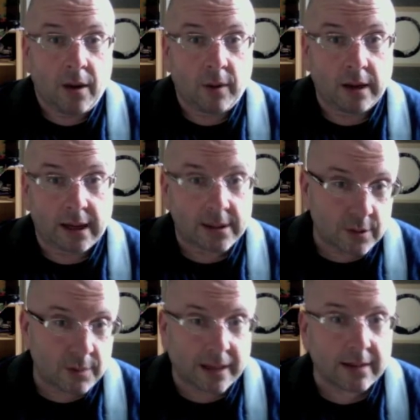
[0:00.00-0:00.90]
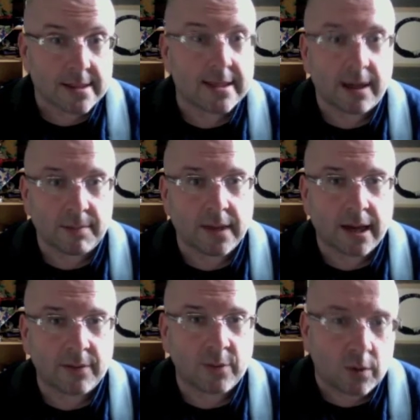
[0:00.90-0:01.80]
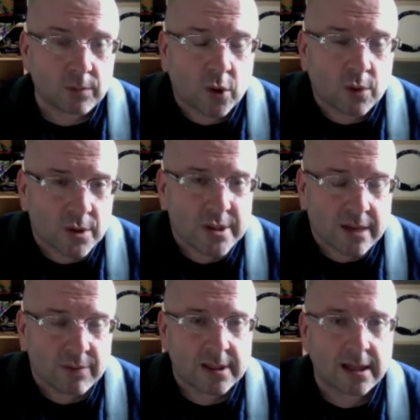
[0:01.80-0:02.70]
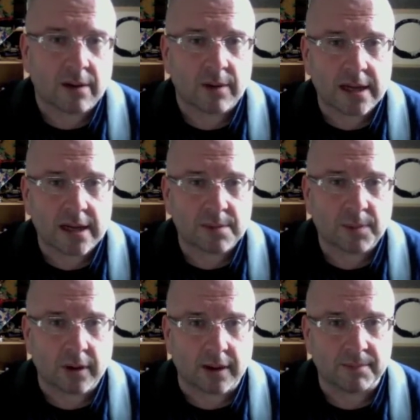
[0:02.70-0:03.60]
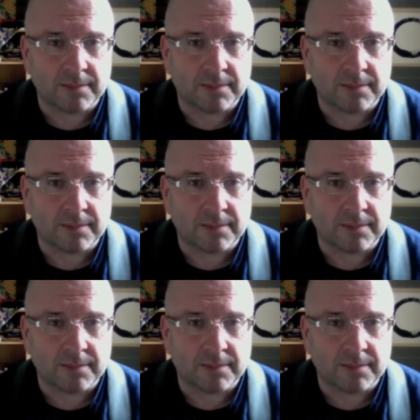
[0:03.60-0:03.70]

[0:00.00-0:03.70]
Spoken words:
Well, I do about the same. Almost every day I write a poem.